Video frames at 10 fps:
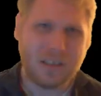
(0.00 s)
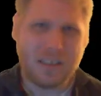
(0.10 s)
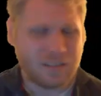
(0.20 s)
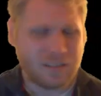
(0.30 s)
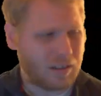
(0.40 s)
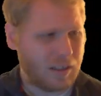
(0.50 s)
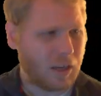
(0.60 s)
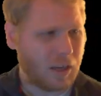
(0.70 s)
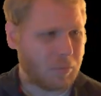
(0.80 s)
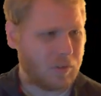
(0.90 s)
easy to clean
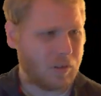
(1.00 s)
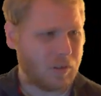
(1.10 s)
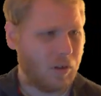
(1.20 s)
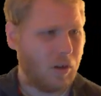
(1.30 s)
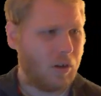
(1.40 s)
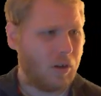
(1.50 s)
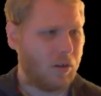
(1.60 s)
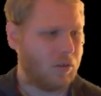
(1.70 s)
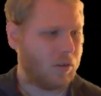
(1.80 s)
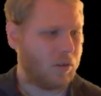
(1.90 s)
up. So
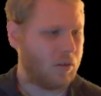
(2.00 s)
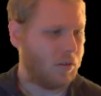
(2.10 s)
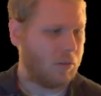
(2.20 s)
you can,